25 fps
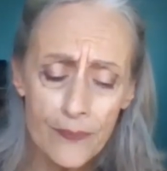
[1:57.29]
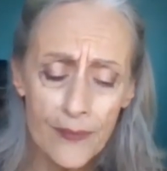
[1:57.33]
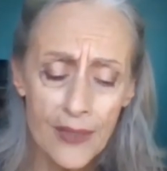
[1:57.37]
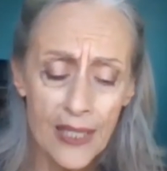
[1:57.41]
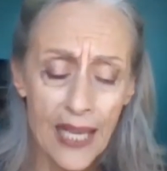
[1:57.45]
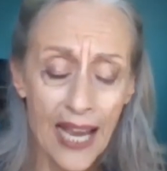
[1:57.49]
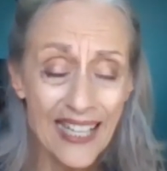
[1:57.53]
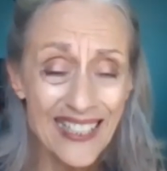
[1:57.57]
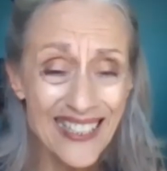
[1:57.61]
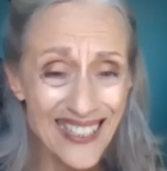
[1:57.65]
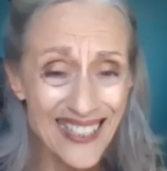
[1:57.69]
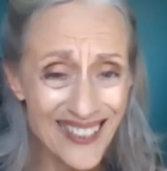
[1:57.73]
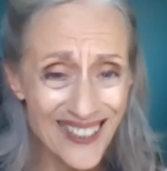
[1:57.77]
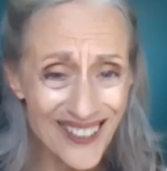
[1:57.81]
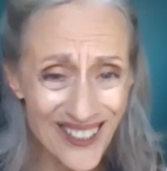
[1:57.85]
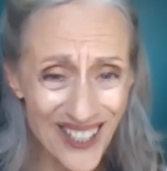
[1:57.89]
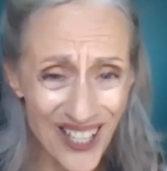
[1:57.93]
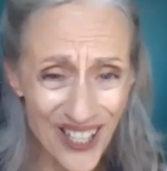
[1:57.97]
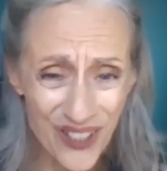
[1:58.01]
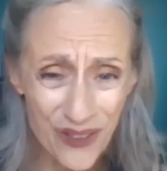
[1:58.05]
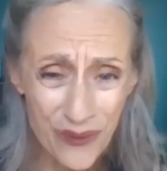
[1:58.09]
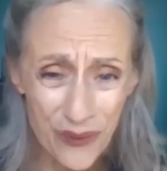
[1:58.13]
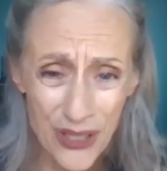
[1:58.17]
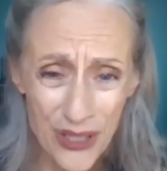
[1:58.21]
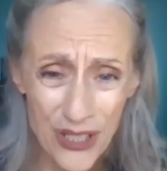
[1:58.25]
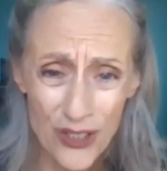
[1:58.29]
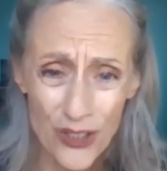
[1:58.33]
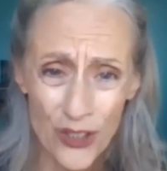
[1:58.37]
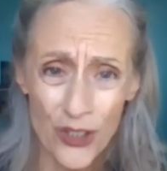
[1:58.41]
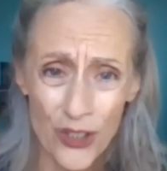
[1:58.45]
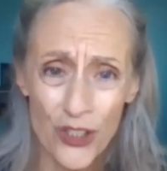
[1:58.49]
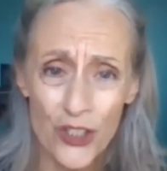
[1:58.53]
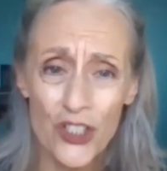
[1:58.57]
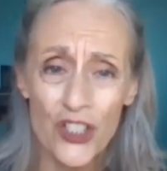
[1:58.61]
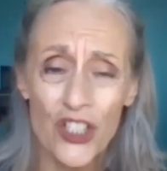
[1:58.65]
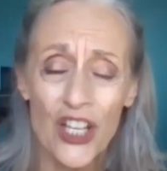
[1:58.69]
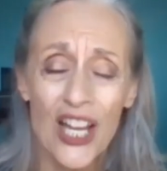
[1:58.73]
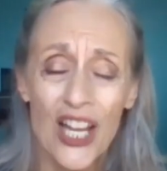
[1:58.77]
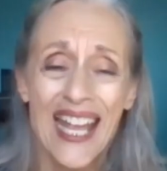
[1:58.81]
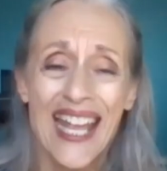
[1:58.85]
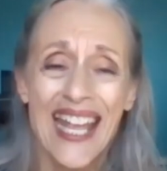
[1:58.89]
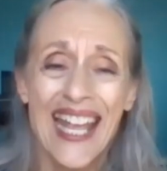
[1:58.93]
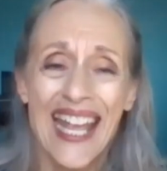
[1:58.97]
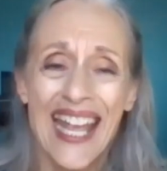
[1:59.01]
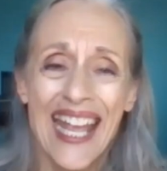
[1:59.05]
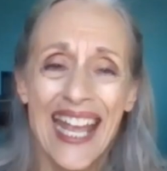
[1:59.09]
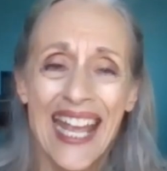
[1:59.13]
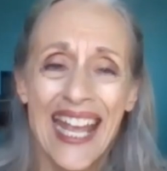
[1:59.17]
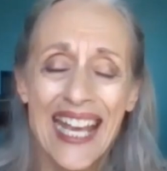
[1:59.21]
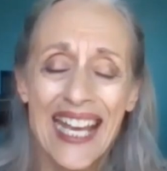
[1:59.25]
I did a lot of research,
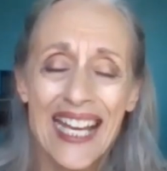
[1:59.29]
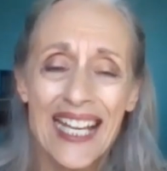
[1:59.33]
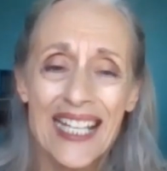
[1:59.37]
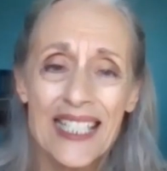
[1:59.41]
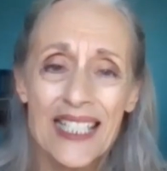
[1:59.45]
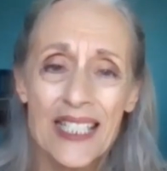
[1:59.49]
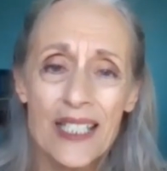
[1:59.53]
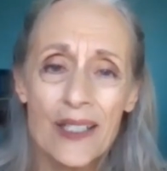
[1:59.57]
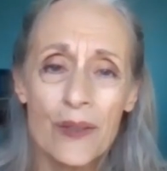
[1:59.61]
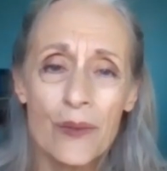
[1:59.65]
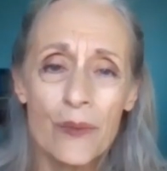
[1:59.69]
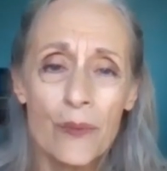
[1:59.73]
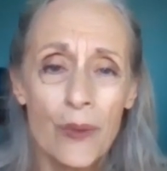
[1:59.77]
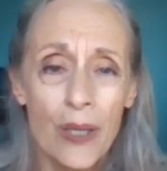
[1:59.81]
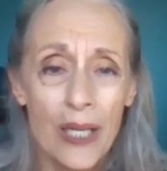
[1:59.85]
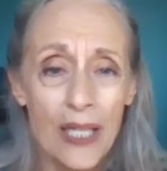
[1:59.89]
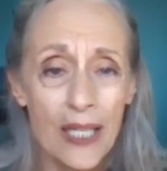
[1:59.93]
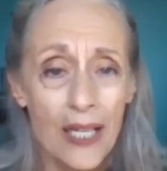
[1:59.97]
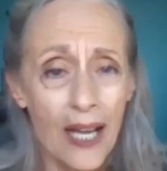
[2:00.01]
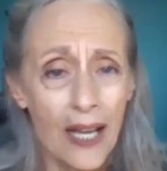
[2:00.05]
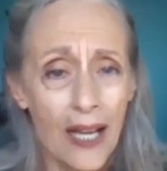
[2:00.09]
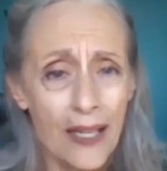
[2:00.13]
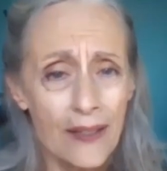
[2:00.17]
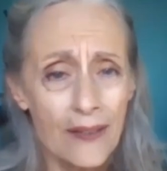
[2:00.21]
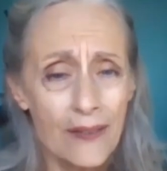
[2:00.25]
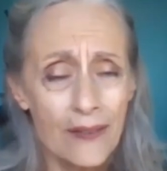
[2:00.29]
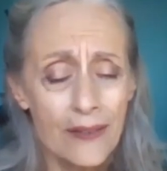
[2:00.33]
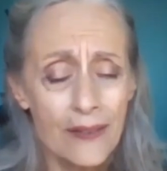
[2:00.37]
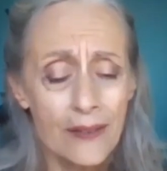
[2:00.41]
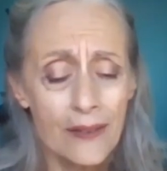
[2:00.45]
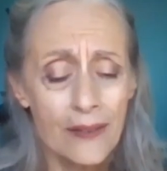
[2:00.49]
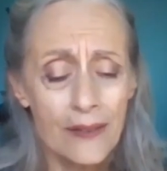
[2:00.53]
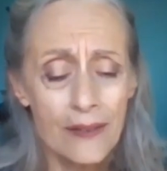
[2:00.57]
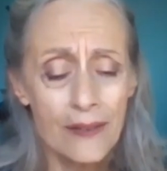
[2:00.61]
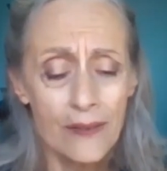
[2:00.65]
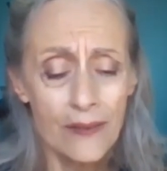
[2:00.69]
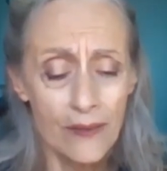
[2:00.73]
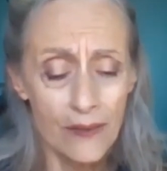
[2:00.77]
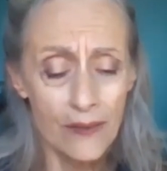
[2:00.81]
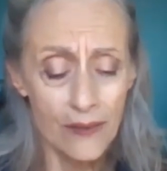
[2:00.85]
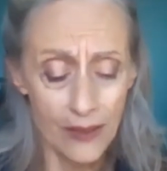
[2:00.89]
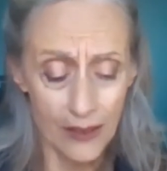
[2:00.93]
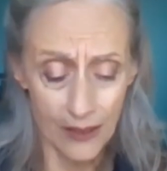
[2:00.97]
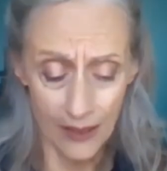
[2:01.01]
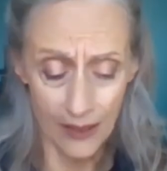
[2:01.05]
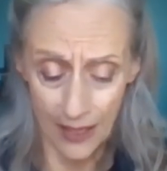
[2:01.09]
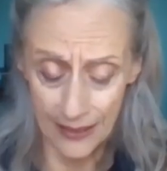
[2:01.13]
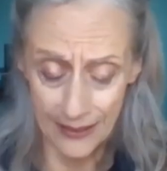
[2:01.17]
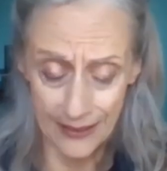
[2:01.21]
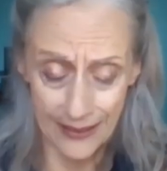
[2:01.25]
and what I
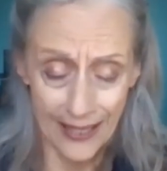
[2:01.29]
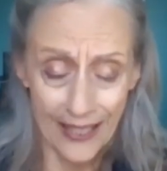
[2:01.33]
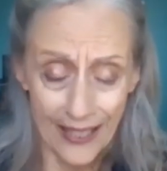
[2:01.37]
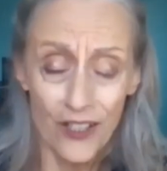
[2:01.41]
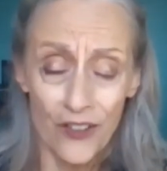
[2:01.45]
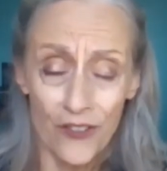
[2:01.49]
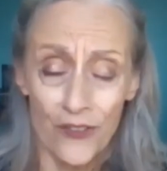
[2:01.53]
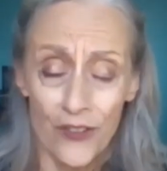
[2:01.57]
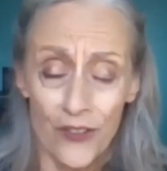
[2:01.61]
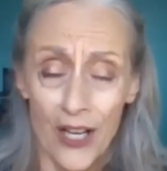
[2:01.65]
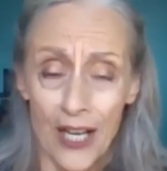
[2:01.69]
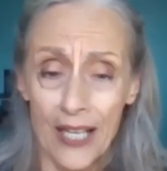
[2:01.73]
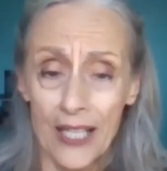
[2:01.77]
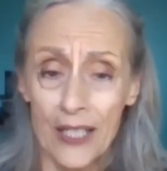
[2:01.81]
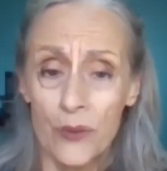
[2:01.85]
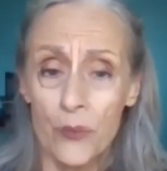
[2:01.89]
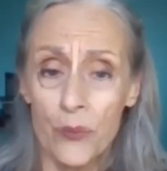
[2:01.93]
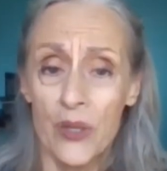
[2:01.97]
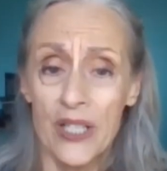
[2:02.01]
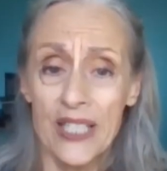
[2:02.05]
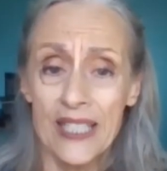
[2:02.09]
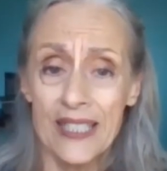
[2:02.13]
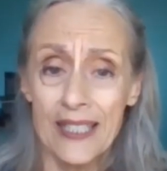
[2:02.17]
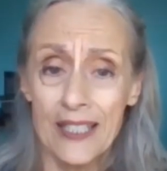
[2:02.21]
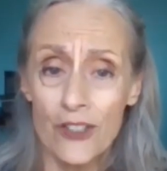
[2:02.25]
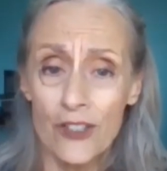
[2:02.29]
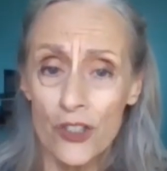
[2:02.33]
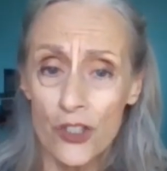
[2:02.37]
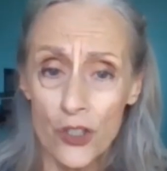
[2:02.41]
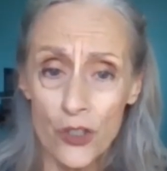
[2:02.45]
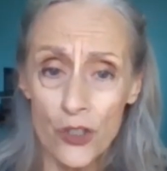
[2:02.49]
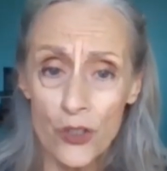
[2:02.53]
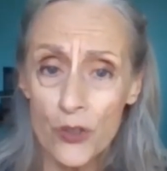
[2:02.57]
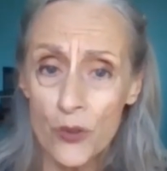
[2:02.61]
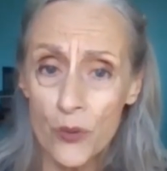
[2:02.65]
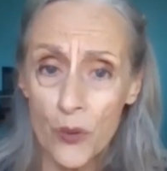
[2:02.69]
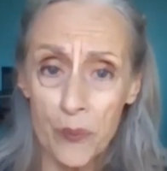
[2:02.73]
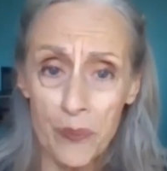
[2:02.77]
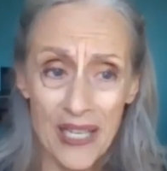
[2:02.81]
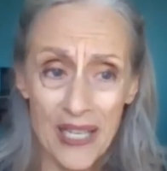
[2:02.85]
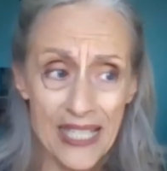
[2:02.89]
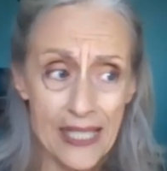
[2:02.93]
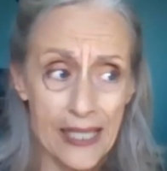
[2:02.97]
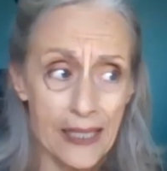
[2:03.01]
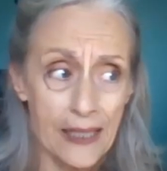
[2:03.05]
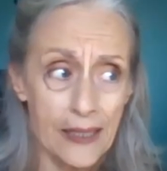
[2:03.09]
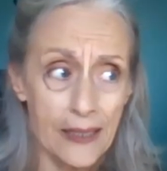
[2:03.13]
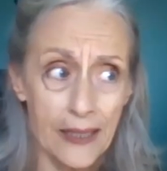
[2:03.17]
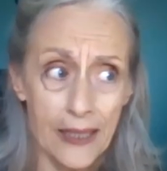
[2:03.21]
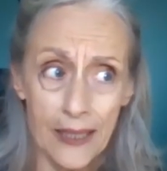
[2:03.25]
identified was that students were
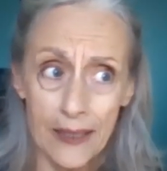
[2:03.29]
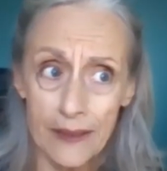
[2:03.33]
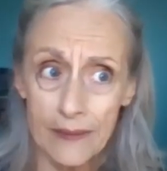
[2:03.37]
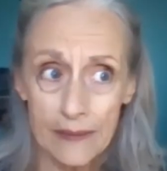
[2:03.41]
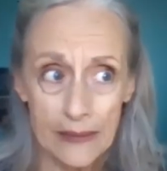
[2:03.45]
basically